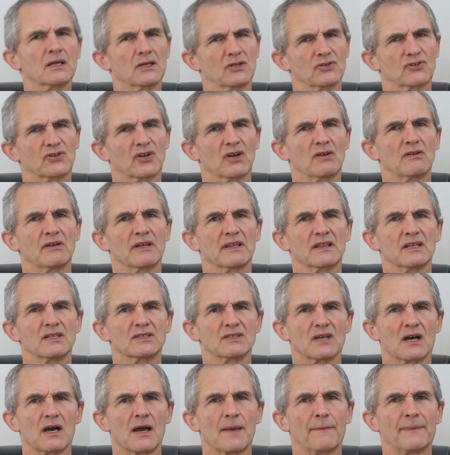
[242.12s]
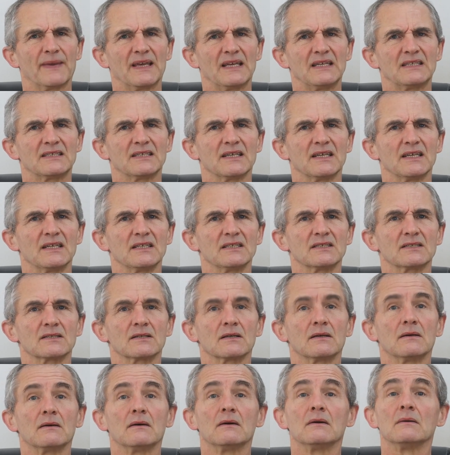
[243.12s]
controlling the
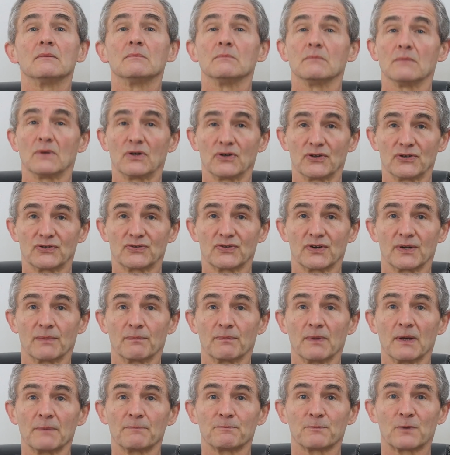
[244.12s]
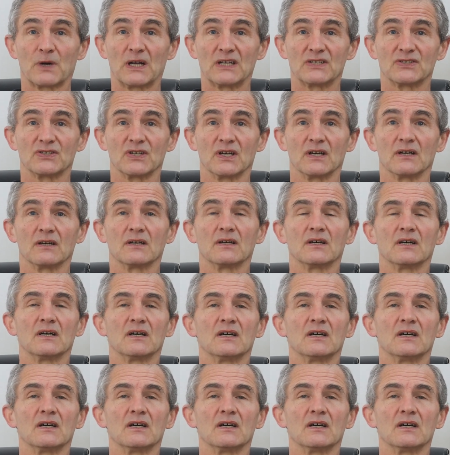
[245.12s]
diabetes, monitoring blood pressure,